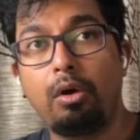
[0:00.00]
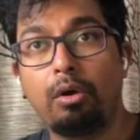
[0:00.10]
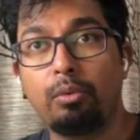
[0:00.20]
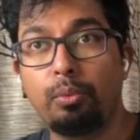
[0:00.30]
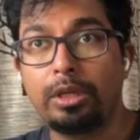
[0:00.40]

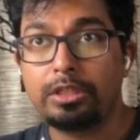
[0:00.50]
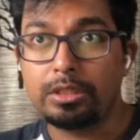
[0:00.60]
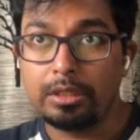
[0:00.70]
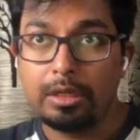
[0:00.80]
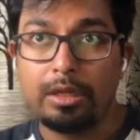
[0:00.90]
on
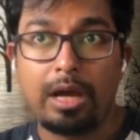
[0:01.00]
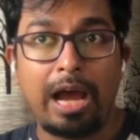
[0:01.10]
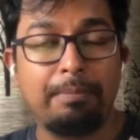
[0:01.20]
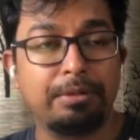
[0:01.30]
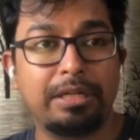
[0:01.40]
which
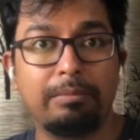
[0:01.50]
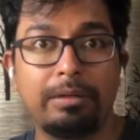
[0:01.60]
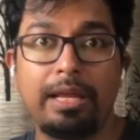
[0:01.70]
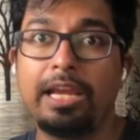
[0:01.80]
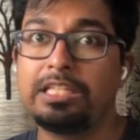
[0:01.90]

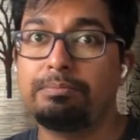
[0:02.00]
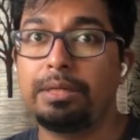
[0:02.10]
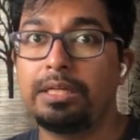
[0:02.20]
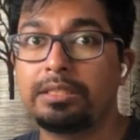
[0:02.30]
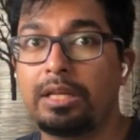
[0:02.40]
Hypertable,
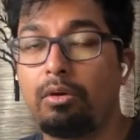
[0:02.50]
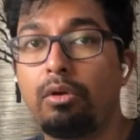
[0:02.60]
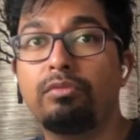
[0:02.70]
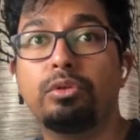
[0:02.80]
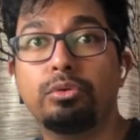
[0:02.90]
HBase, and
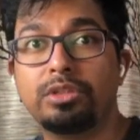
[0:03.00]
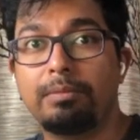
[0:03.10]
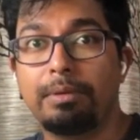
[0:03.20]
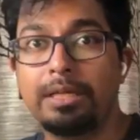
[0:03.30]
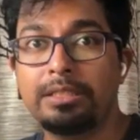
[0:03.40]
all of those
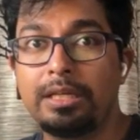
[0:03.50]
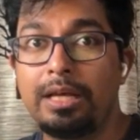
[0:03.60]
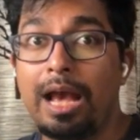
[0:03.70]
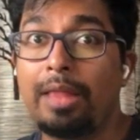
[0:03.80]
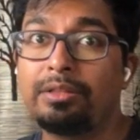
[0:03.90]
are based.
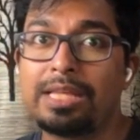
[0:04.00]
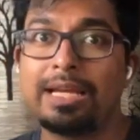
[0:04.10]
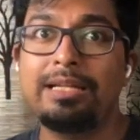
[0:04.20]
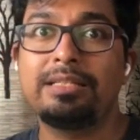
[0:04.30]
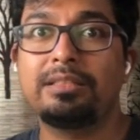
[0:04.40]
And the
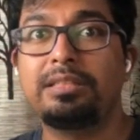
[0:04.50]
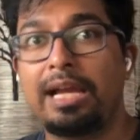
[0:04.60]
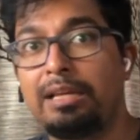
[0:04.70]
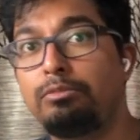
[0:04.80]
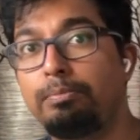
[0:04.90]
second is the
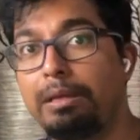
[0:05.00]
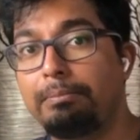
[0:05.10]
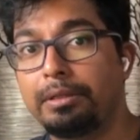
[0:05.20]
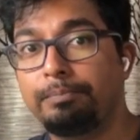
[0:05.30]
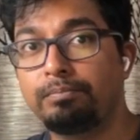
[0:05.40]
Dynamo
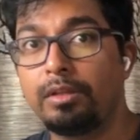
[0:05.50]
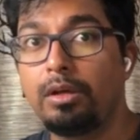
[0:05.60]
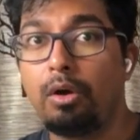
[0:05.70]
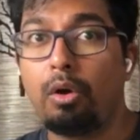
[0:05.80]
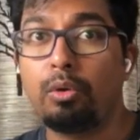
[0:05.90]
paper,
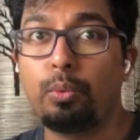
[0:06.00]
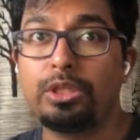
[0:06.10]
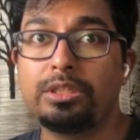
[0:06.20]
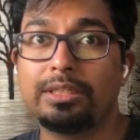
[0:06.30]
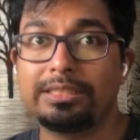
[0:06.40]
on
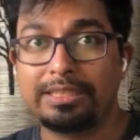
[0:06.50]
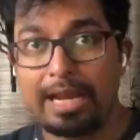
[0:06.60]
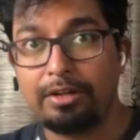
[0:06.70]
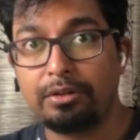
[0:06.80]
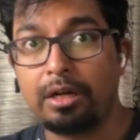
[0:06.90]
which
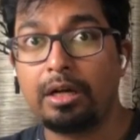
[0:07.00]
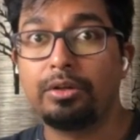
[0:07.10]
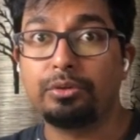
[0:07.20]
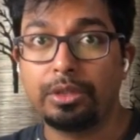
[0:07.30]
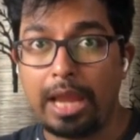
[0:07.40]
Cassandra,
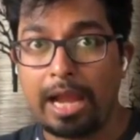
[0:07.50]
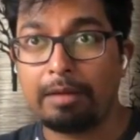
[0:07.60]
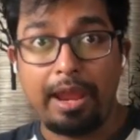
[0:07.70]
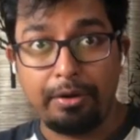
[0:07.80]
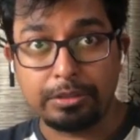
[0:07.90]
Riak,
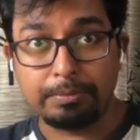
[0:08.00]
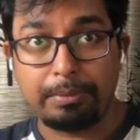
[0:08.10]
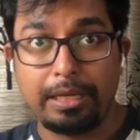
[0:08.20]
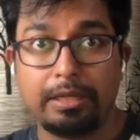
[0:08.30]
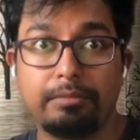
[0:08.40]

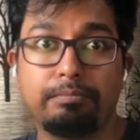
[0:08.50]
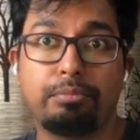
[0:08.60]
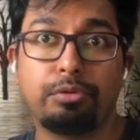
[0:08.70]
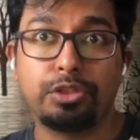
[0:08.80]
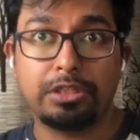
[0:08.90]
Aerospike,
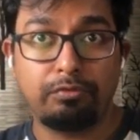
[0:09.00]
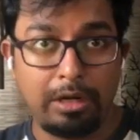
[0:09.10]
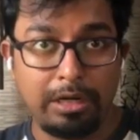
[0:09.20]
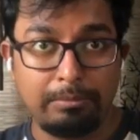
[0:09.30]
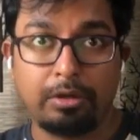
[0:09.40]
Project
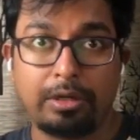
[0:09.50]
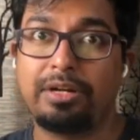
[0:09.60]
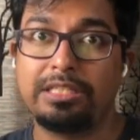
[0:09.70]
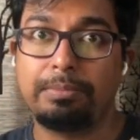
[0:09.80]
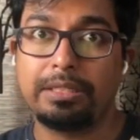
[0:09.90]

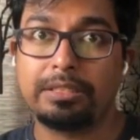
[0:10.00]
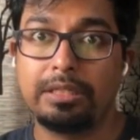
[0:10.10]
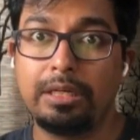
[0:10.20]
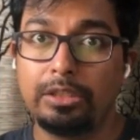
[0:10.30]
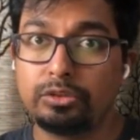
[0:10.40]
Voldemort is
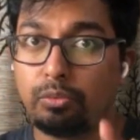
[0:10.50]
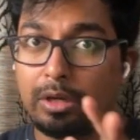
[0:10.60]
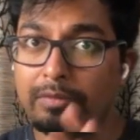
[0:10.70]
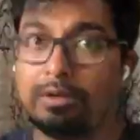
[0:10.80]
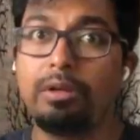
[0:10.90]
based. So
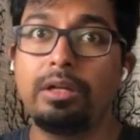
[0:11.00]
whatever you